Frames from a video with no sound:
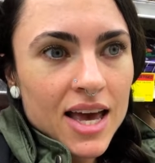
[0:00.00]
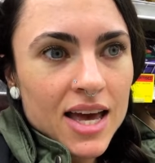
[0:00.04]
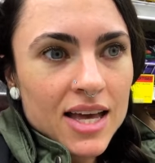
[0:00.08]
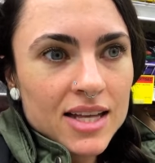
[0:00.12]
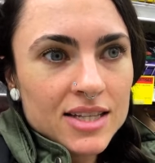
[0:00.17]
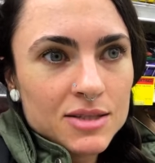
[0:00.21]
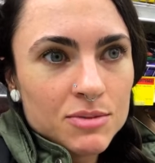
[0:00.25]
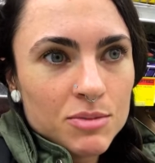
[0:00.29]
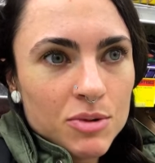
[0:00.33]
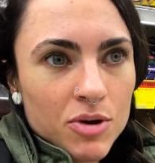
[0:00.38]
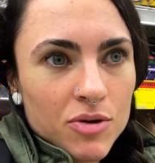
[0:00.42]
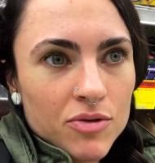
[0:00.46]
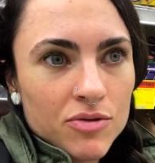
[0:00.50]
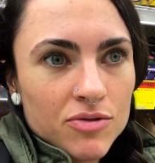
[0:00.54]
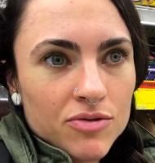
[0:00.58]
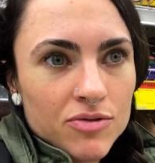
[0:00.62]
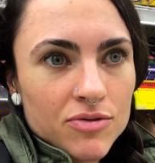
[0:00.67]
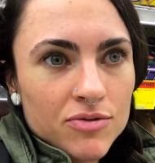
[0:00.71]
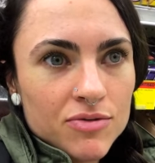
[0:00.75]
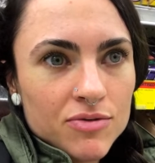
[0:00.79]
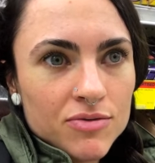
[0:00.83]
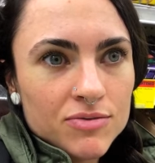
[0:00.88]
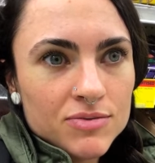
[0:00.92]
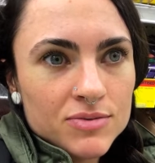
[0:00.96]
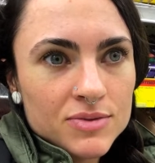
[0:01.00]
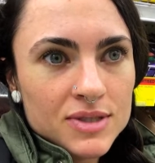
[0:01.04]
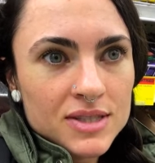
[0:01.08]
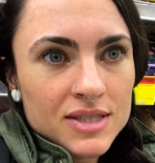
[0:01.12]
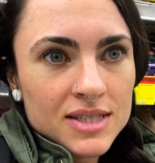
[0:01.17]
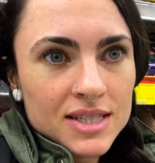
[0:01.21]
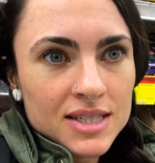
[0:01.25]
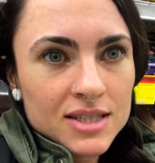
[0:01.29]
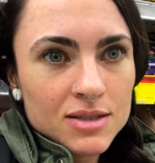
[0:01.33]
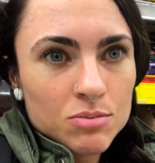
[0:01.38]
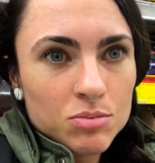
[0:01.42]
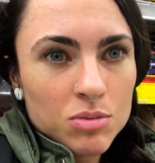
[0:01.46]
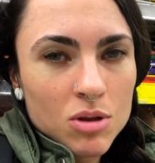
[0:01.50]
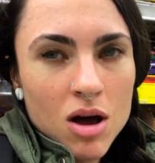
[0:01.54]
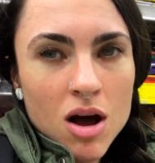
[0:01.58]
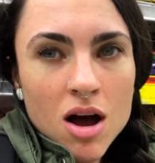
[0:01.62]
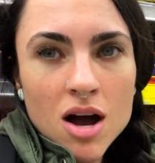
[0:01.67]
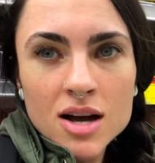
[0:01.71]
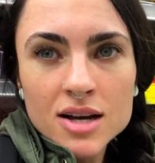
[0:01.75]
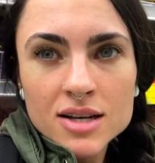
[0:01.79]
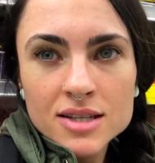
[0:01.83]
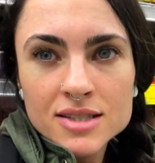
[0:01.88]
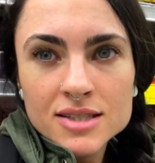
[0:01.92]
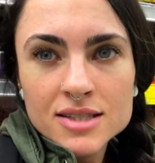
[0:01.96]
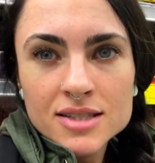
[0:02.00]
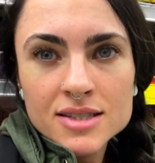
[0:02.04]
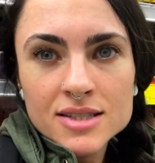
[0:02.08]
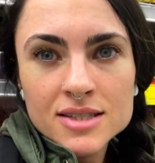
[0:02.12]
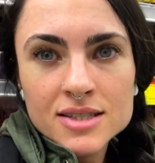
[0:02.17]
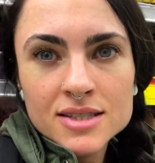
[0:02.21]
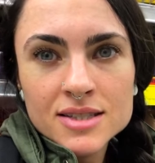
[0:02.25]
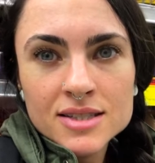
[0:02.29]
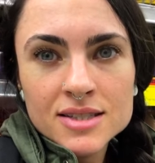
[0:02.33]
it's about 6 blocks,